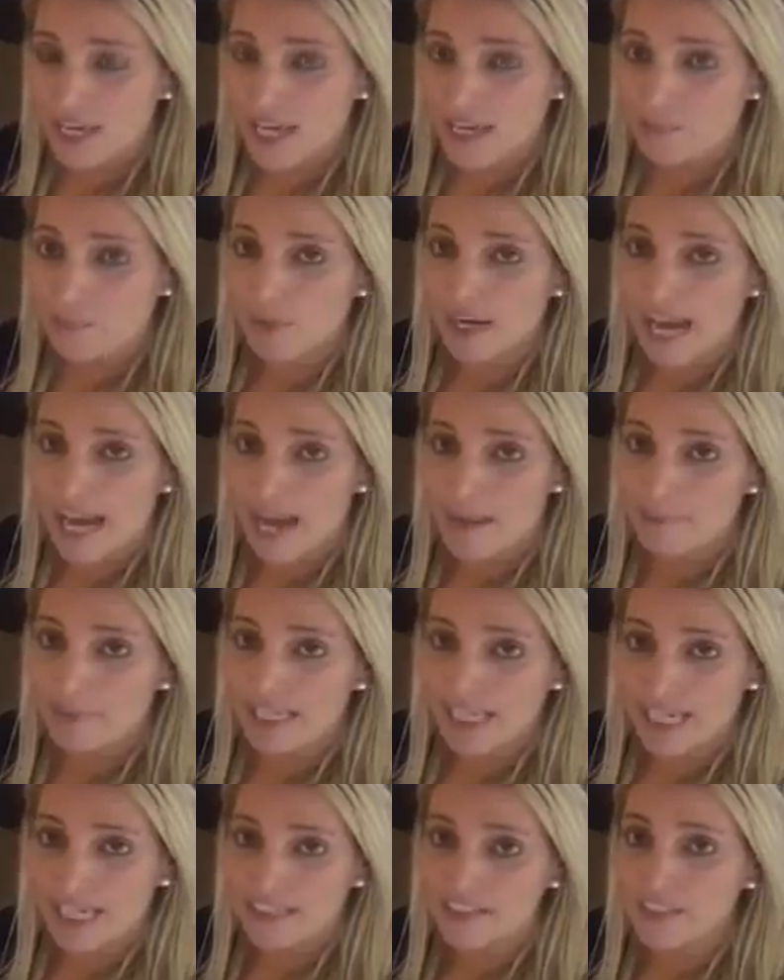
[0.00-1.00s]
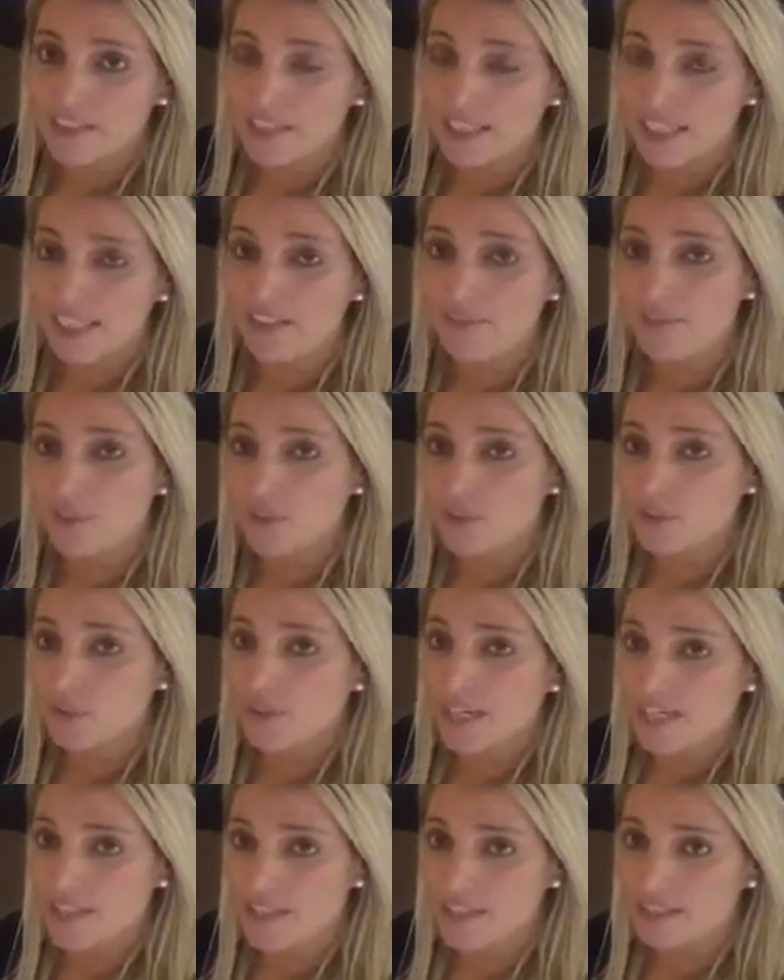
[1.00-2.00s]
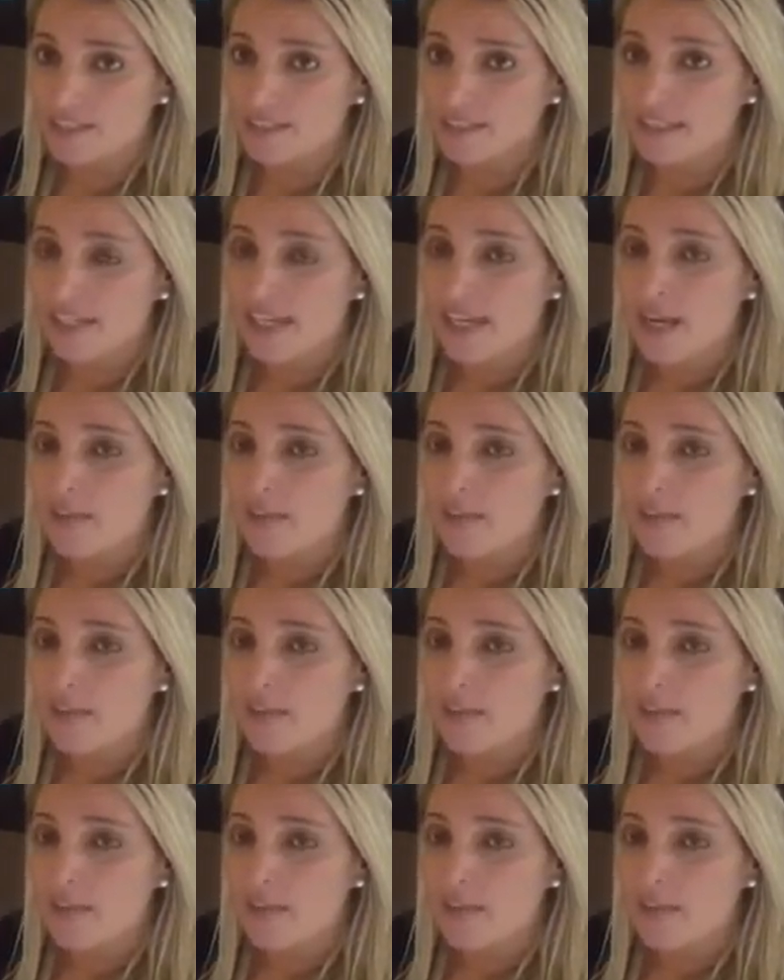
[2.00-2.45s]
and we're happy to answer any of those questions.